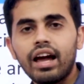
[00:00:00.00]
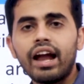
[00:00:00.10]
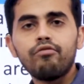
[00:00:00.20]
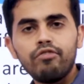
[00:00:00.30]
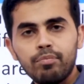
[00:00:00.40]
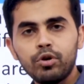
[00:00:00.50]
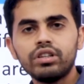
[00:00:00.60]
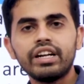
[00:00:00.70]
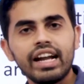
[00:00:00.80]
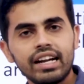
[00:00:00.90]
and we put
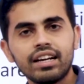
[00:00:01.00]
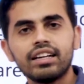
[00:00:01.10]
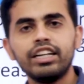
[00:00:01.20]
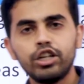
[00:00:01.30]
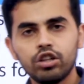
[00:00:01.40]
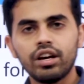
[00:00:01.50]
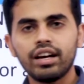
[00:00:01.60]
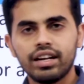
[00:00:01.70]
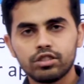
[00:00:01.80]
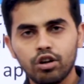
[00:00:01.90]
the data into the
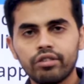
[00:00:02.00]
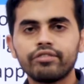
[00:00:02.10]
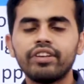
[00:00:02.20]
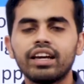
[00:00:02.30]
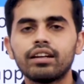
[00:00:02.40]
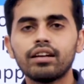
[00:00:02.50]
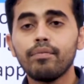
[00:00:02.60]
software.